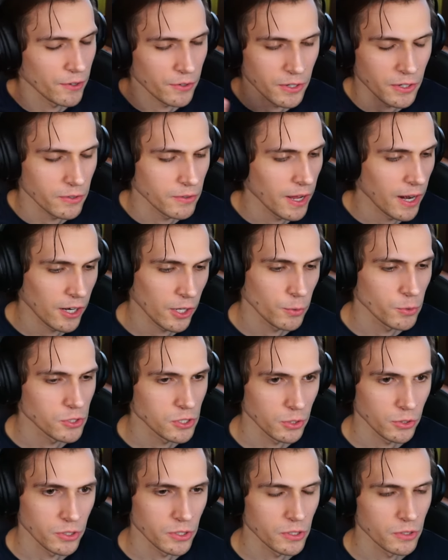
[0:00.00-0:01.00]
I don't know. I don't know
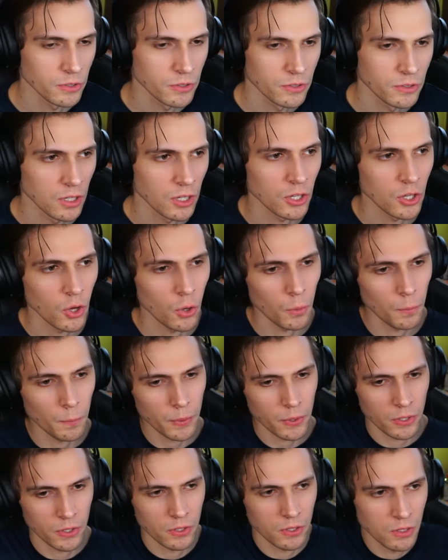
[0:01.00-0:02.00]
what she'll do. A
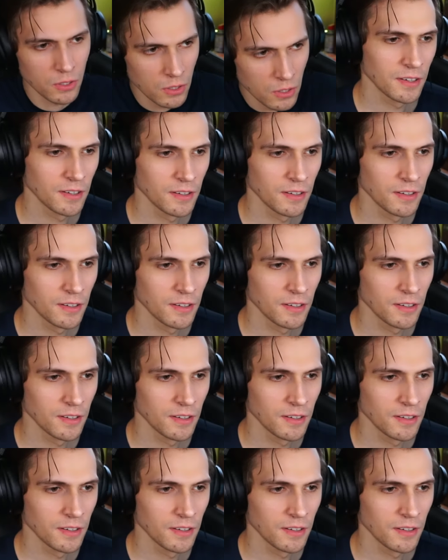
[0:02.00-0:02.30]
gulper?